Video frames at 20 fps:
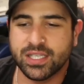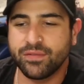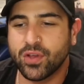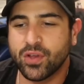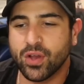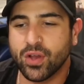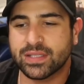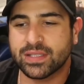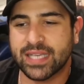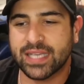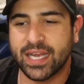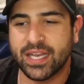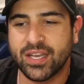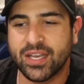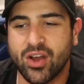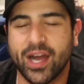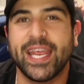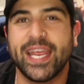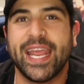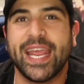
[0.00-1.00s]
You've got uh,
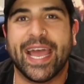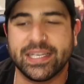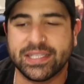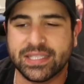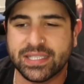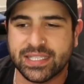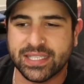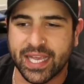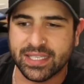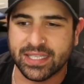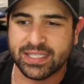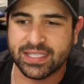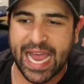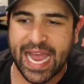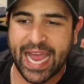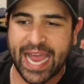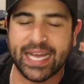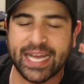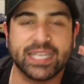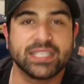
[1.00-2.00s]
98 cents
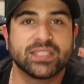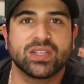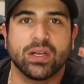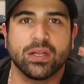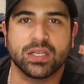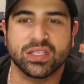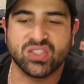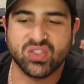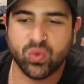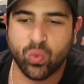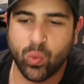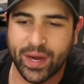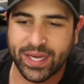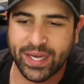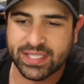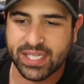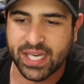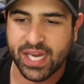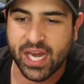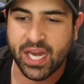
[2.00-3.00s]
and a dollar
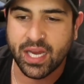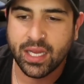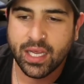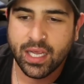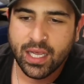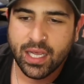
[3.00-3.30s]
twenty.